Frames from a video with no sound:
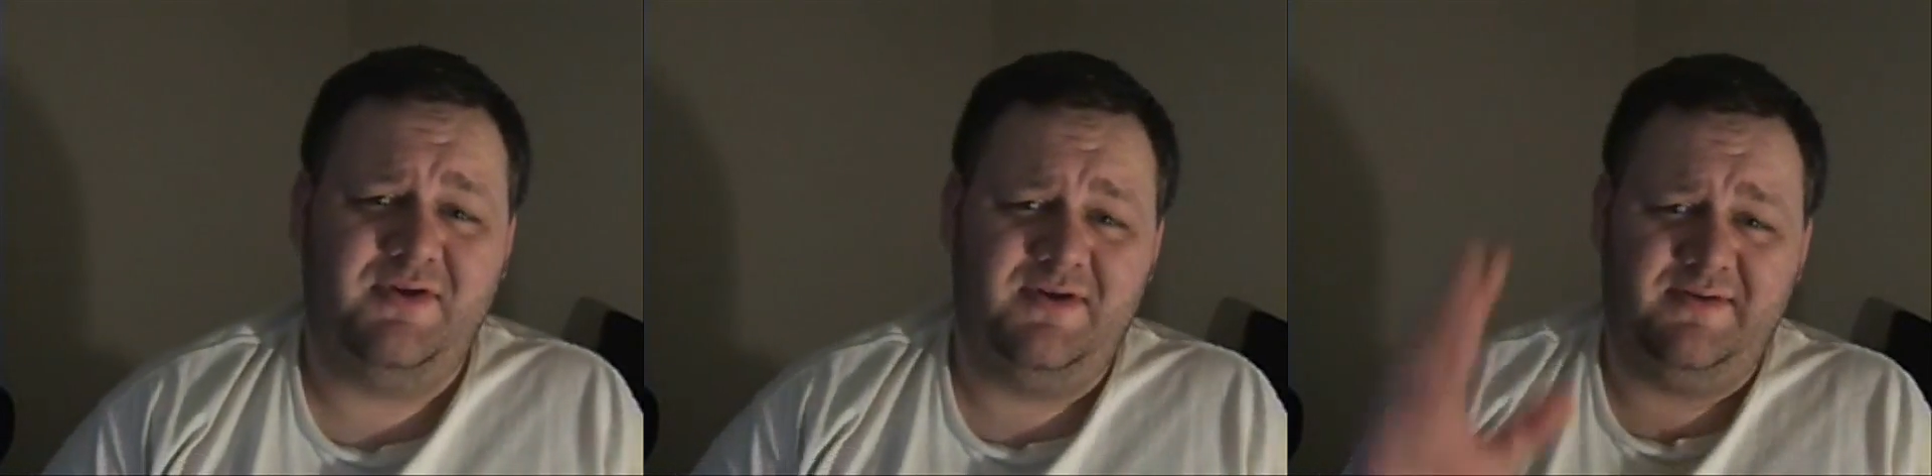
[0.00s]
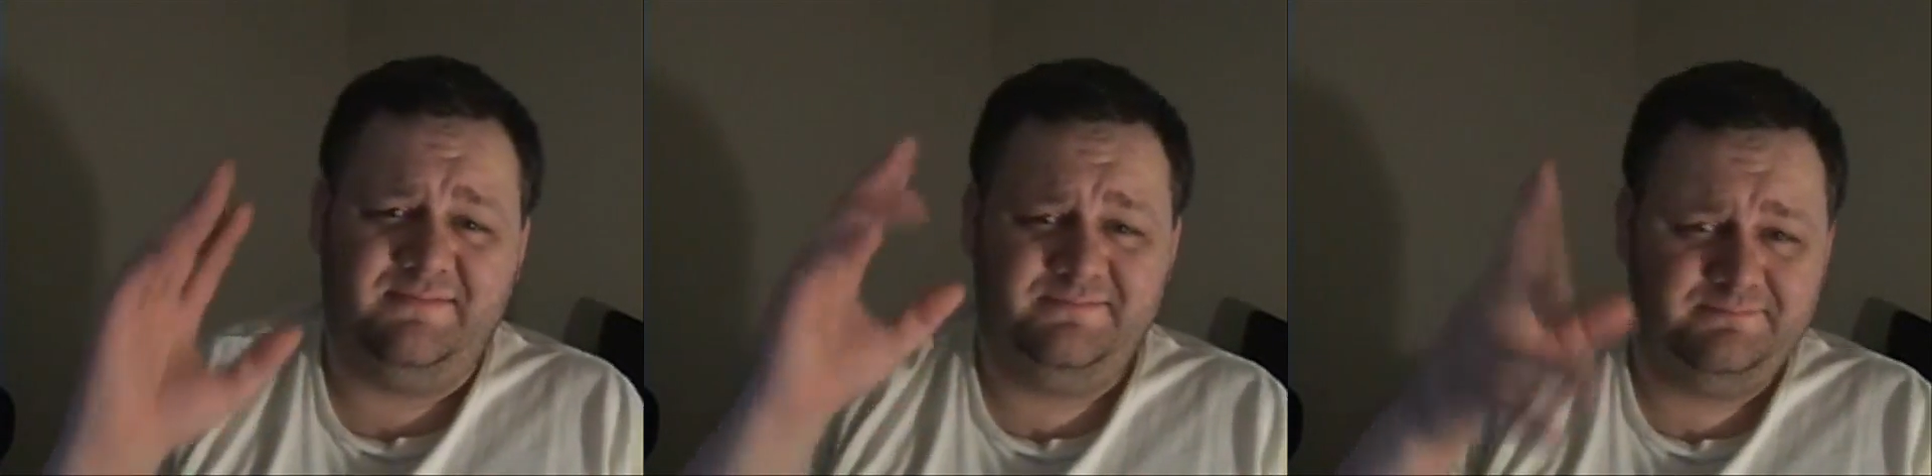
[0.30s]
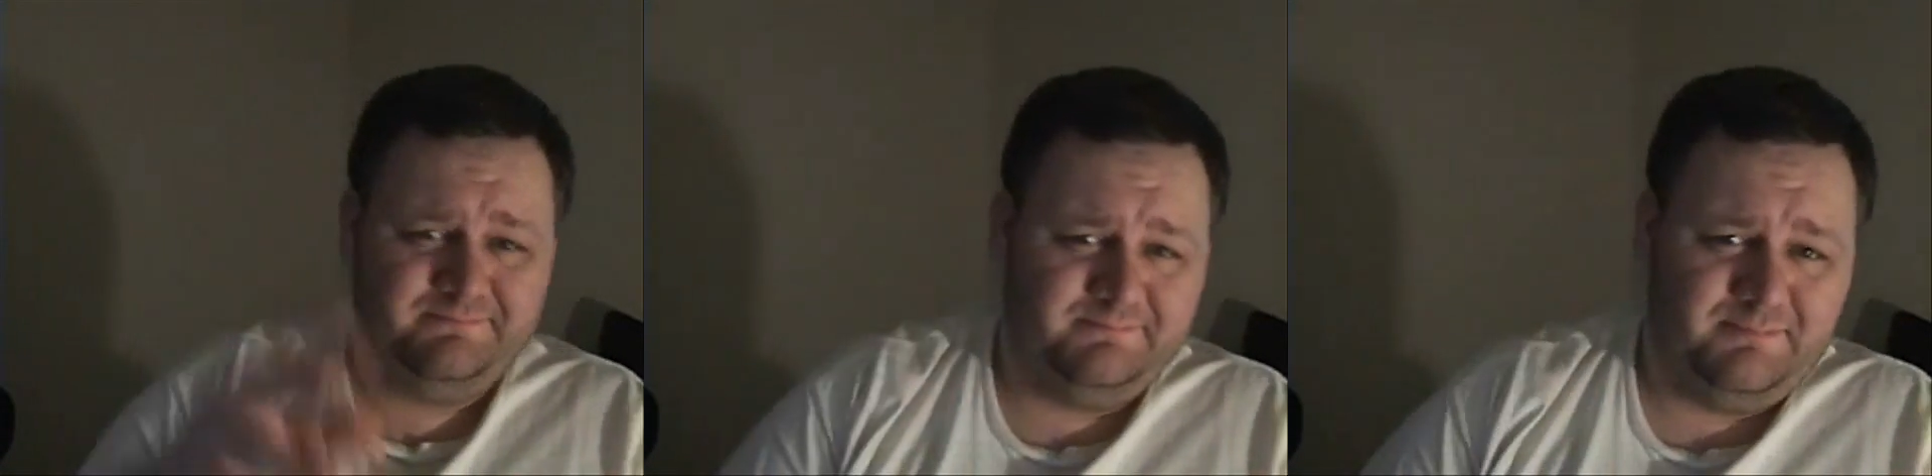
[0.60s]
the
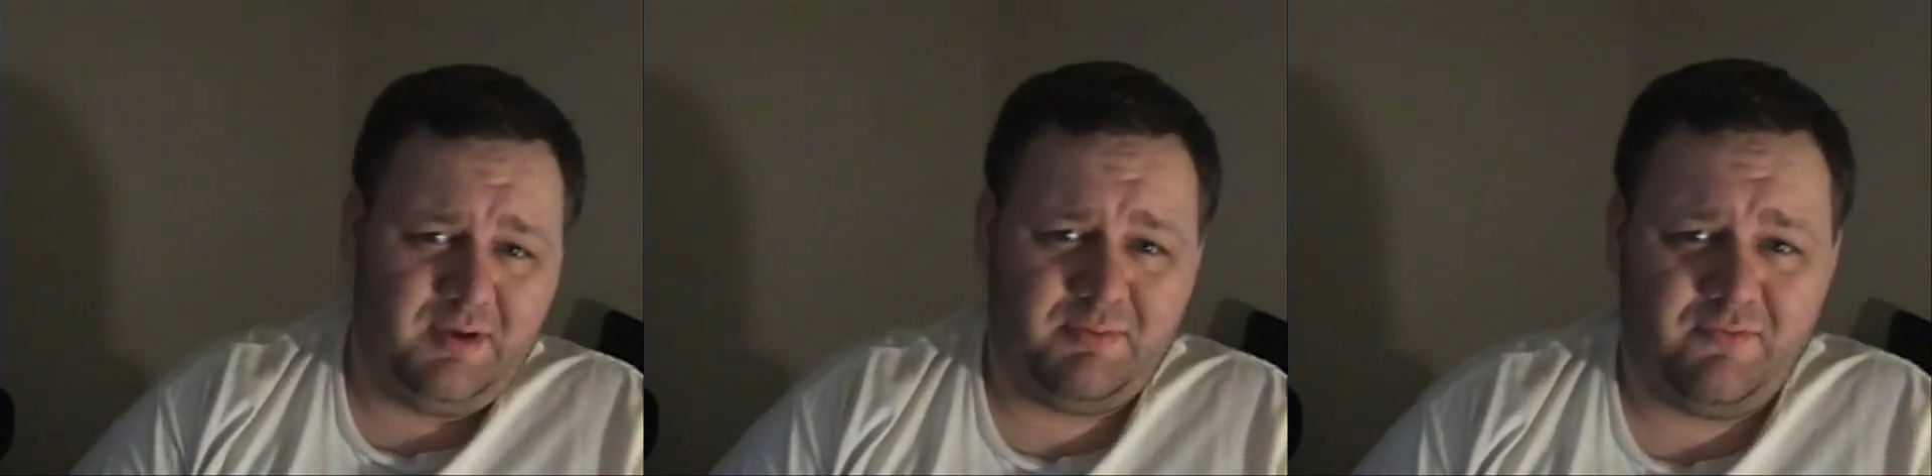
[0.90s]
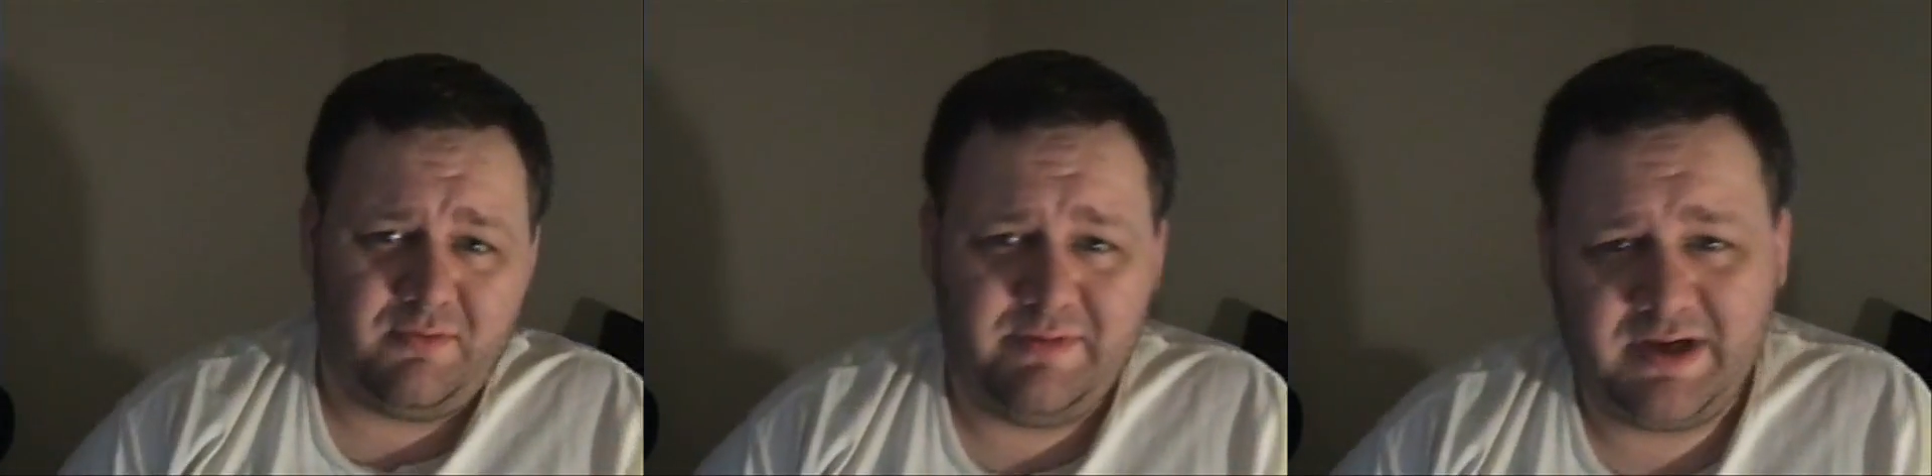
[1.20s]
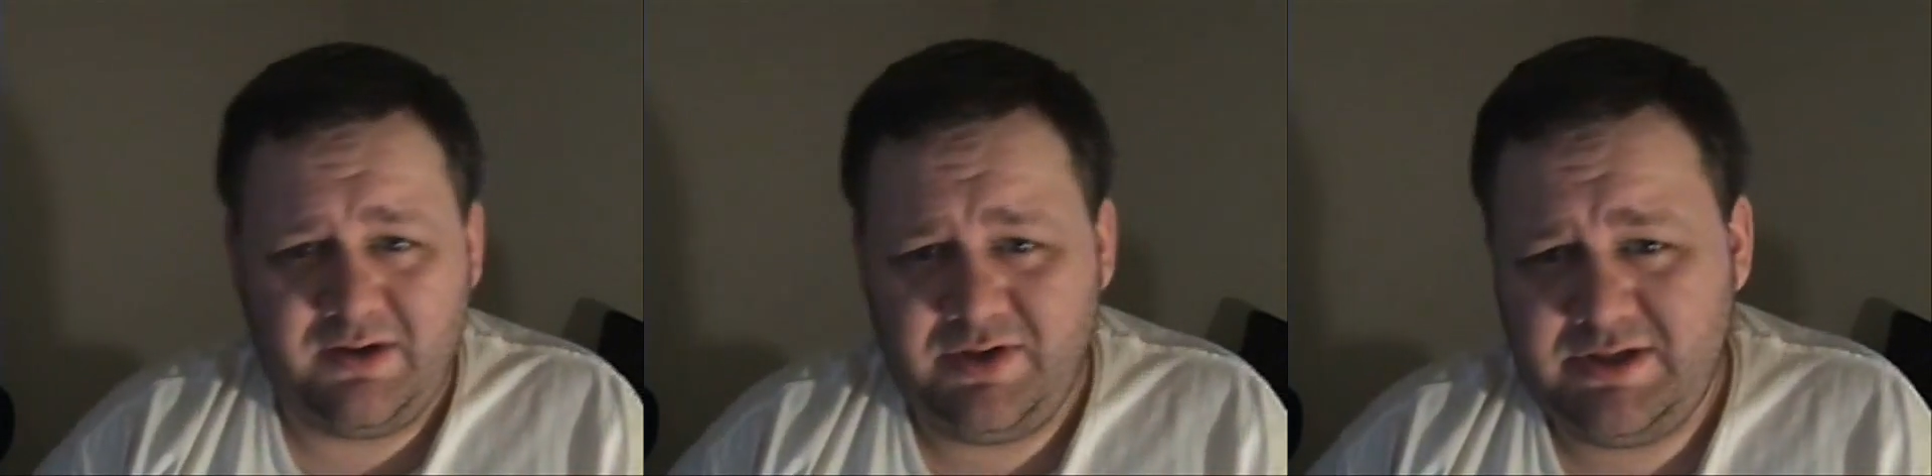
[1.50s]
people from
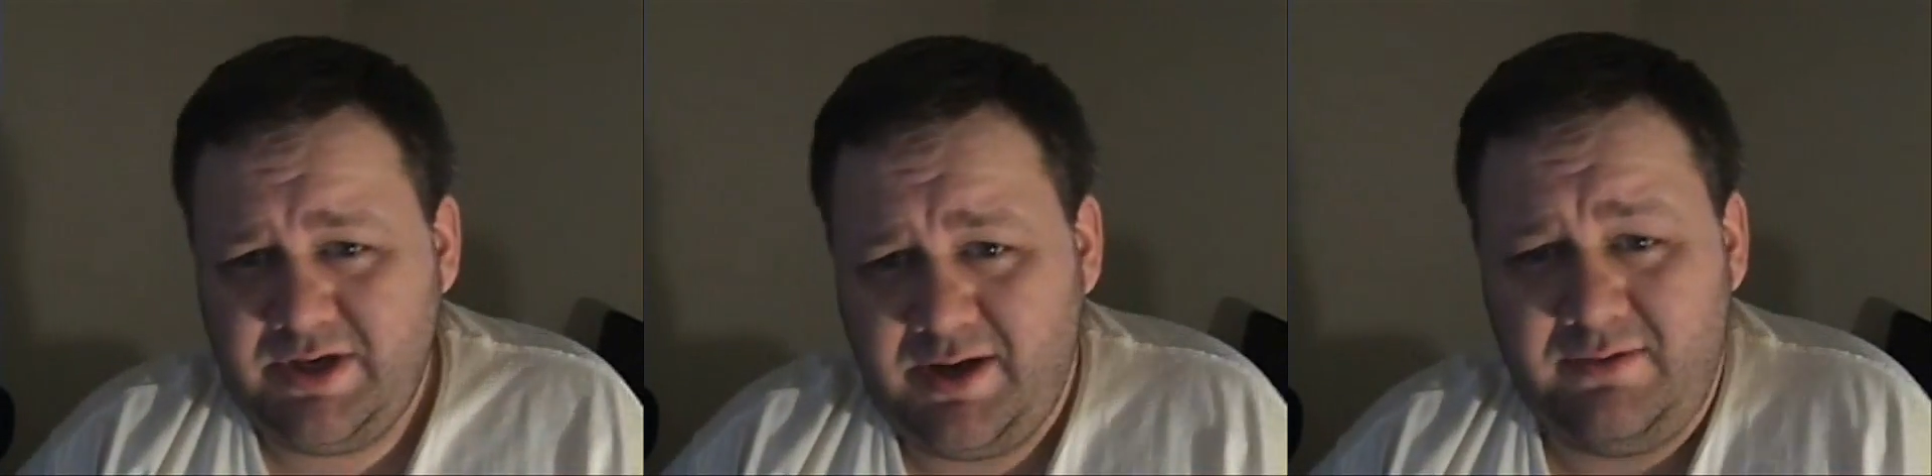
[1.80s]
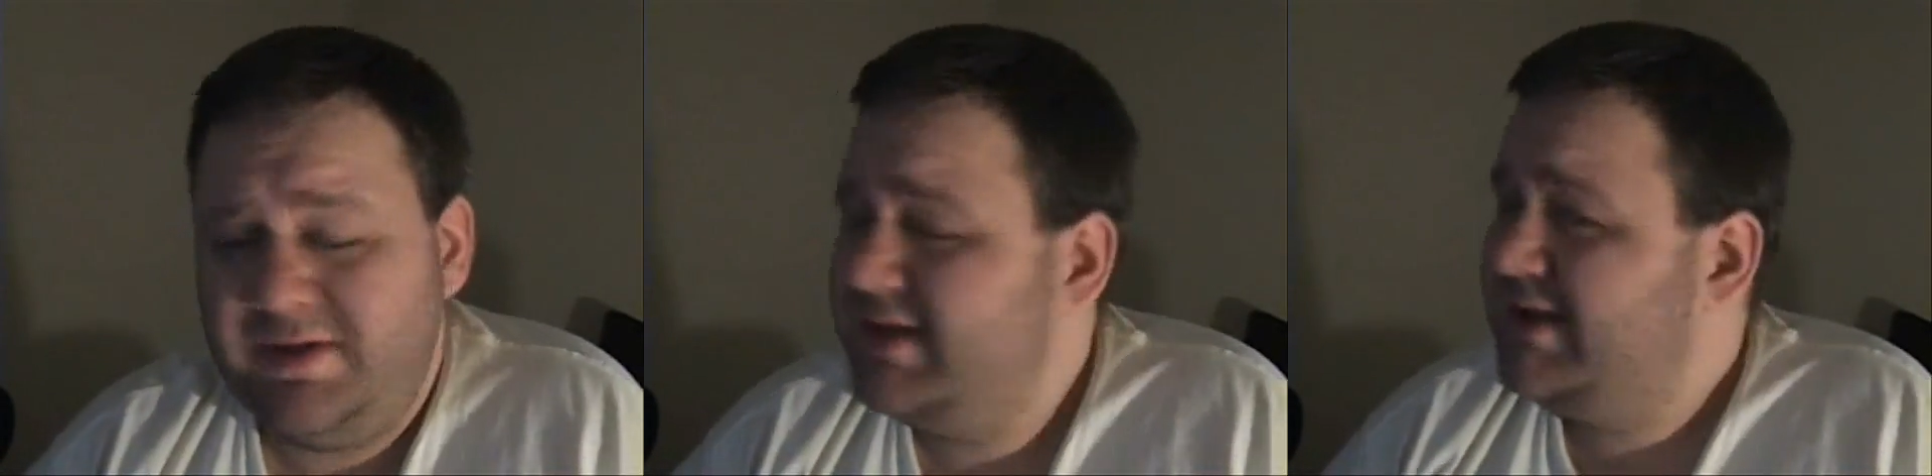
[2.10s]
England, you know,